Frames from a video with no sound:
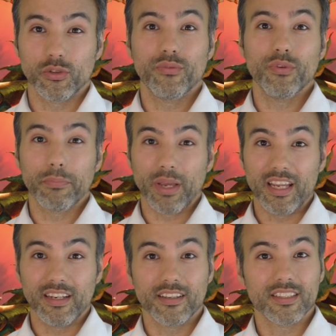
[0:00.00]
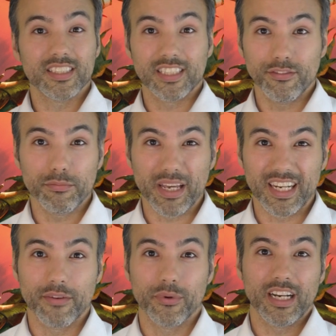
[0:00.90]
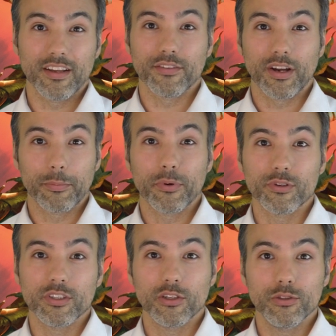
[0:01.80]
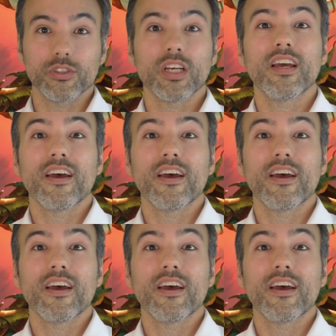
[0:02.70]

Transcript: So if we paid 7 mana, we're going to have our opponent lose